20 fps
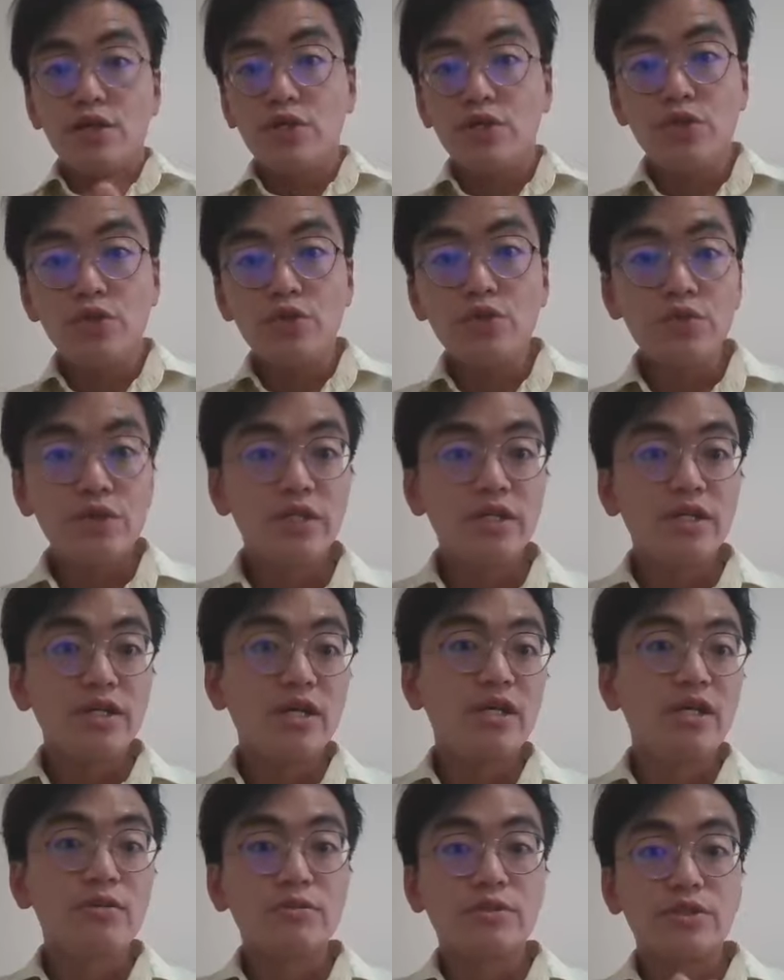
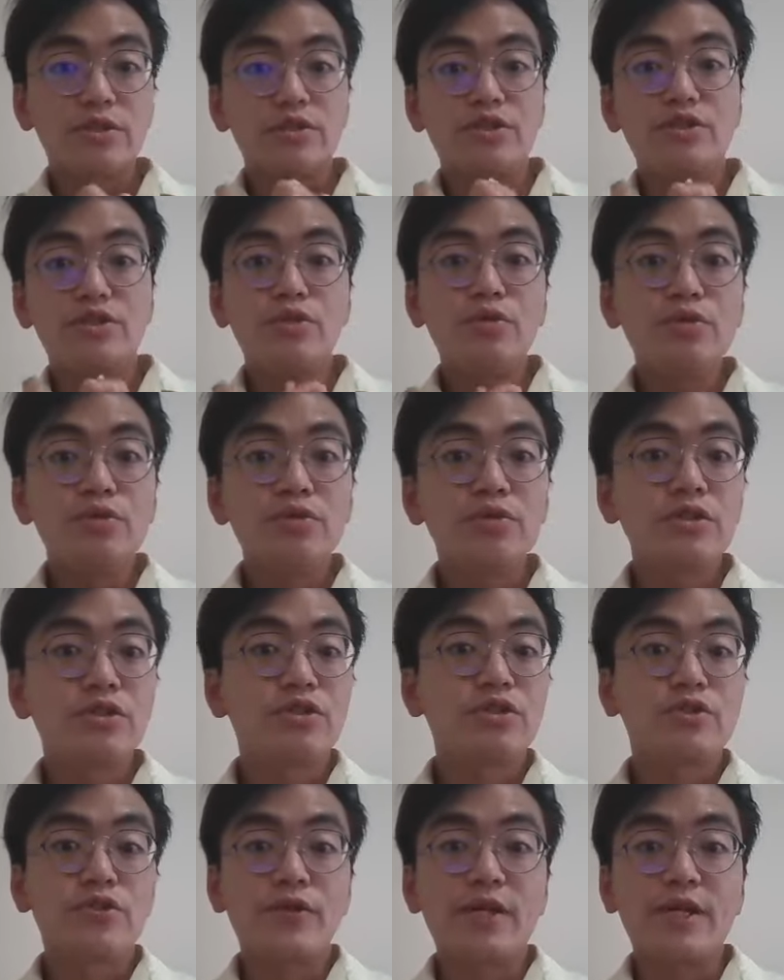UTI, which is urinary
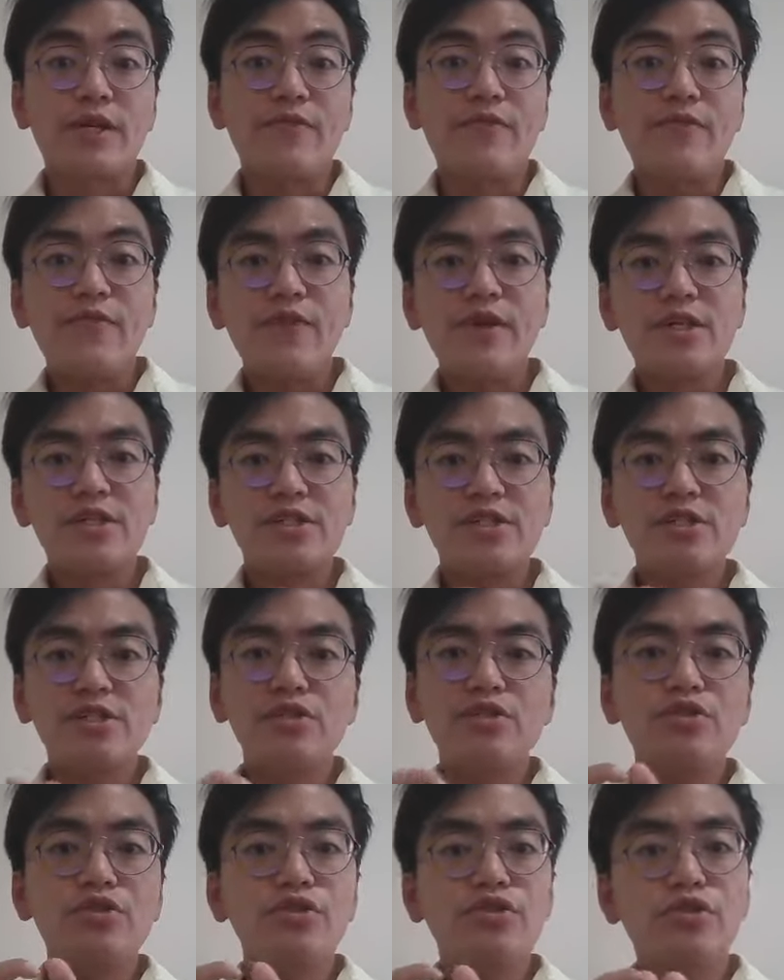tract
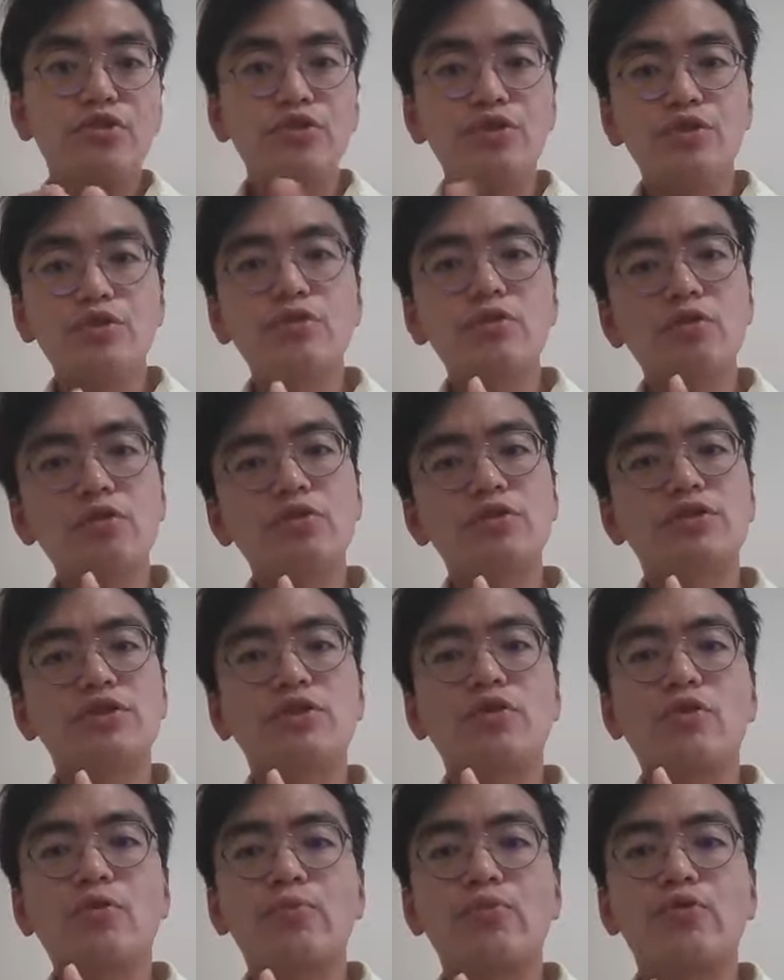infection,
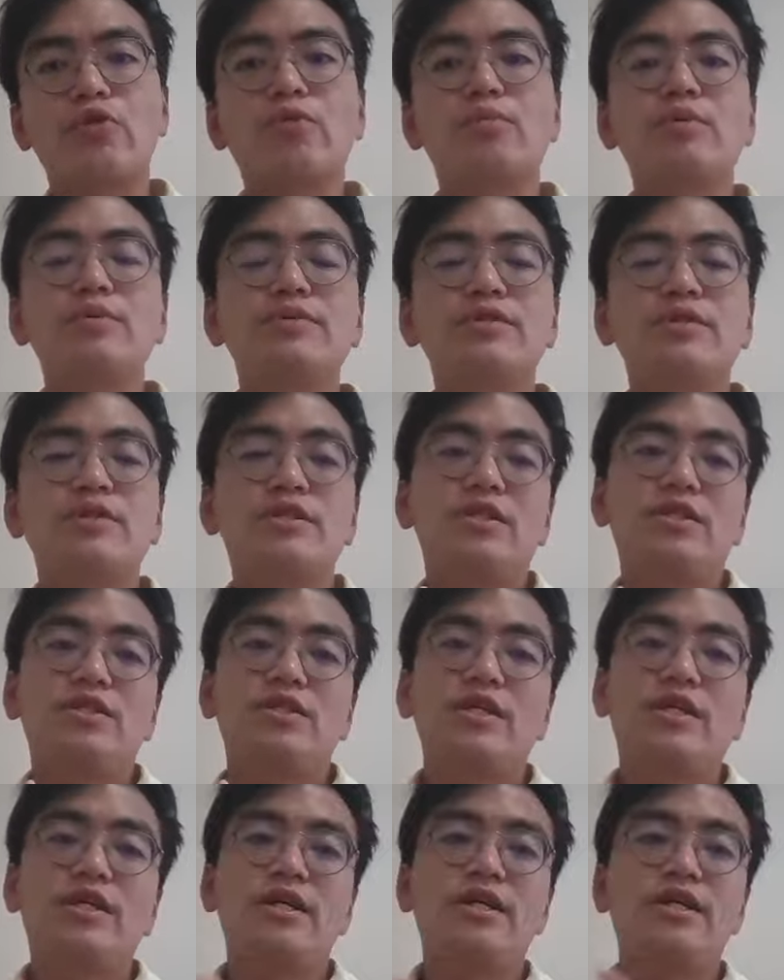neurological problems such
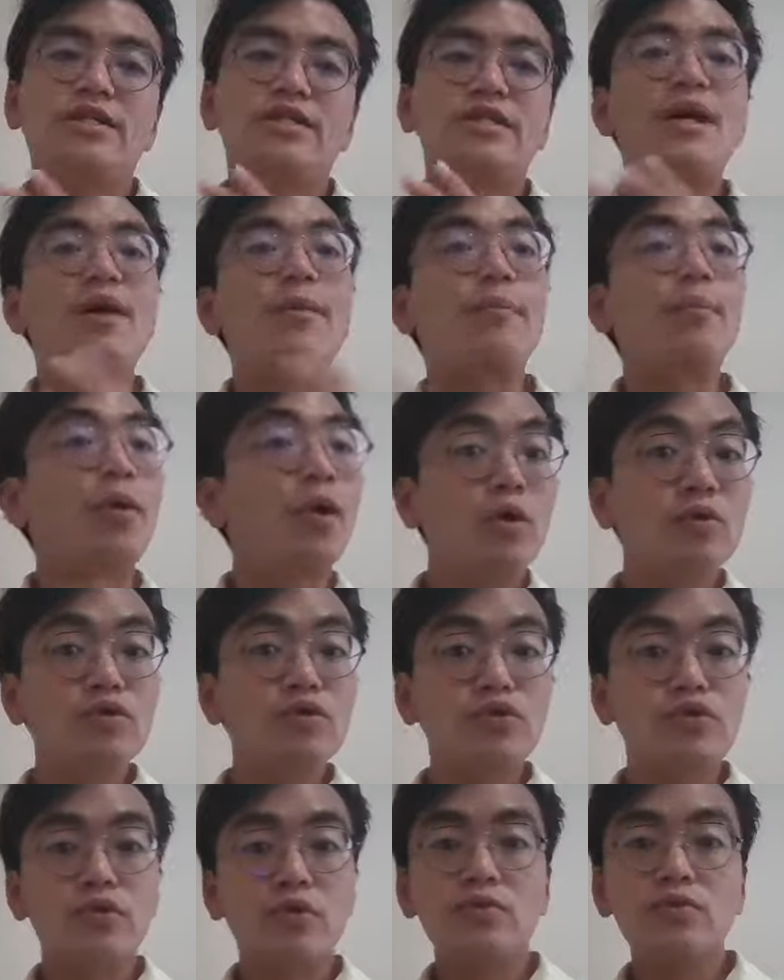as
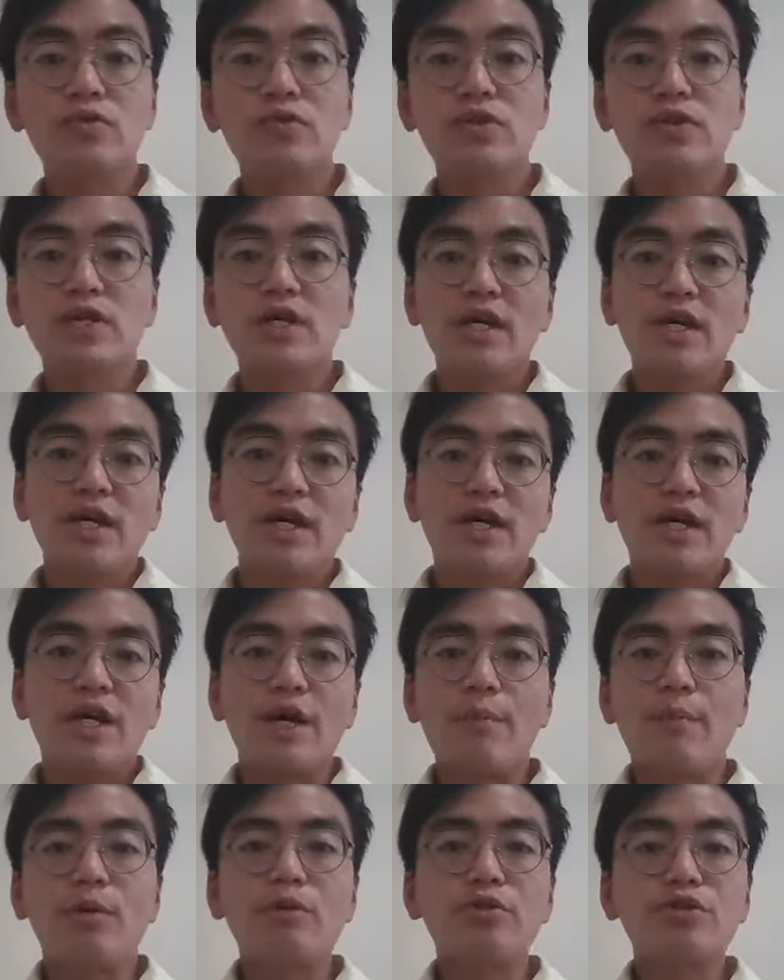post-strokes,
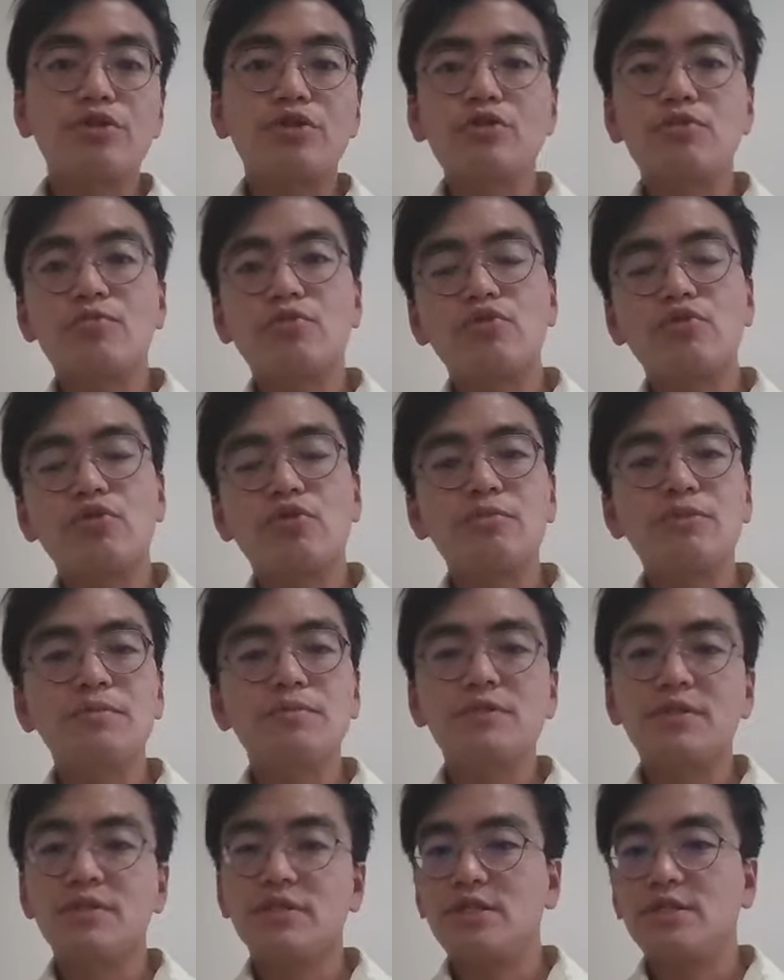emotional
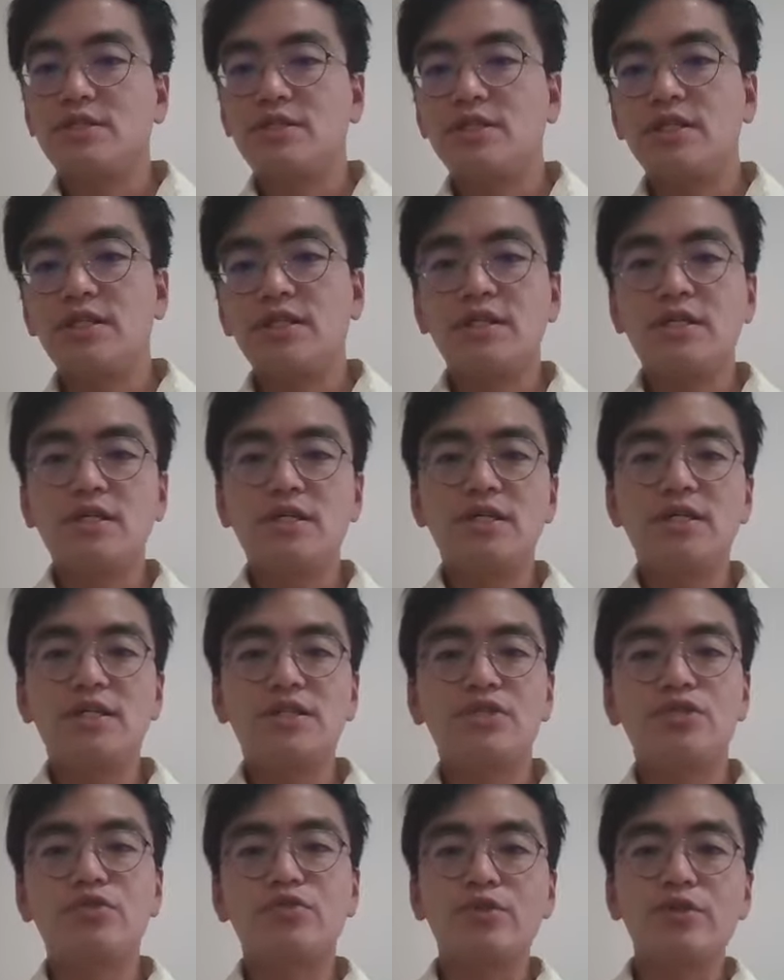problems such as
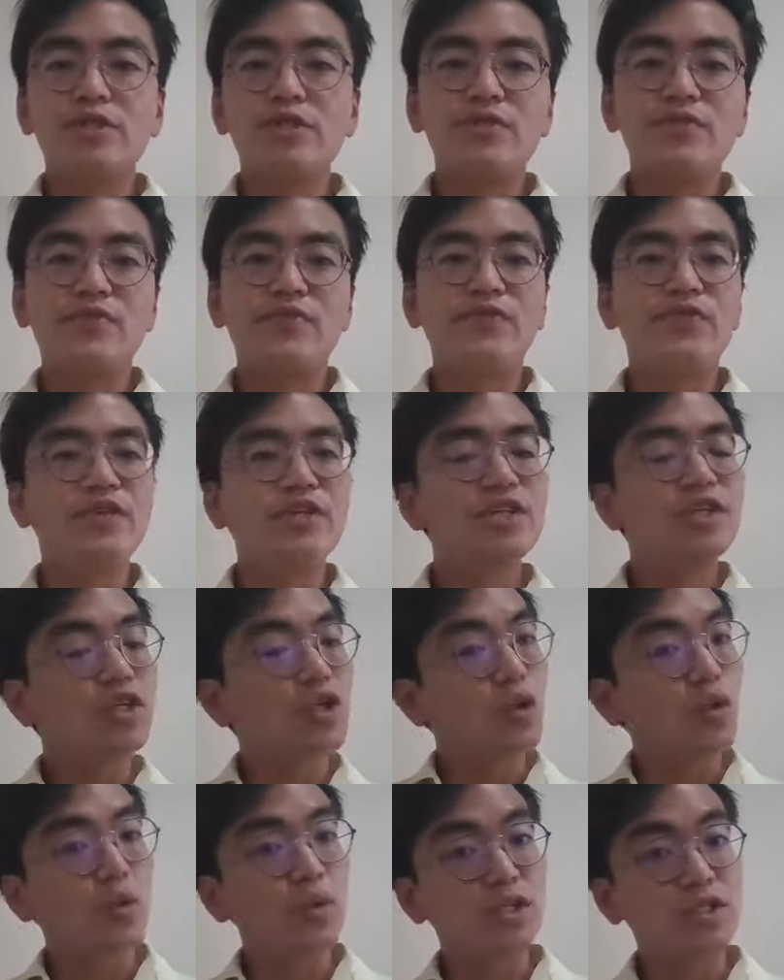stress, fear
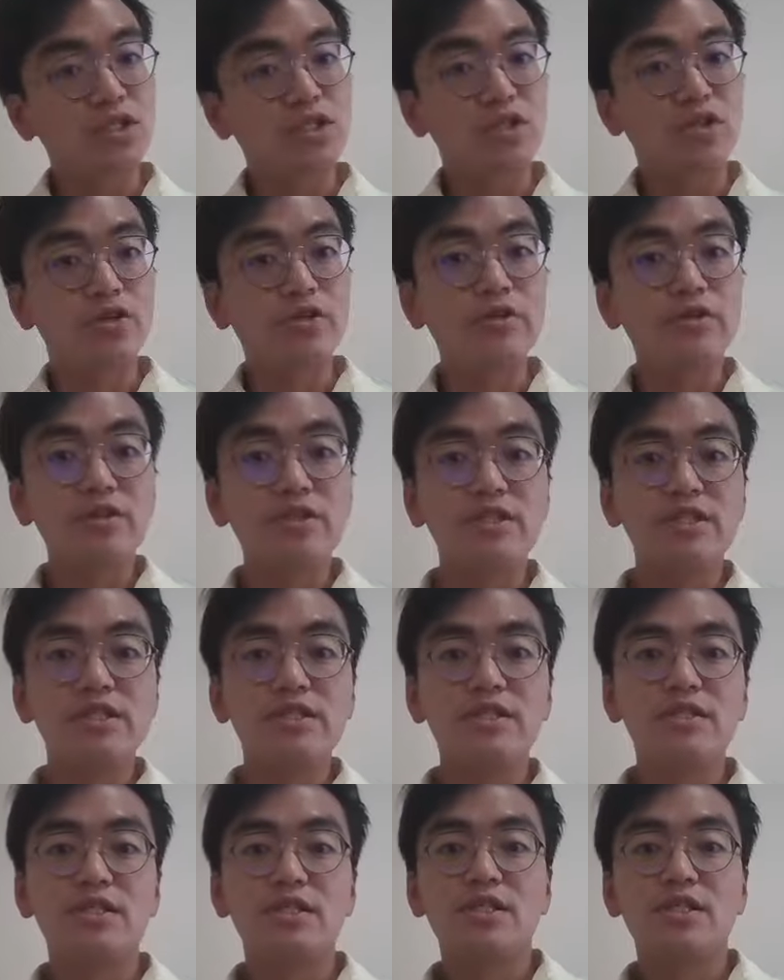or insecurity,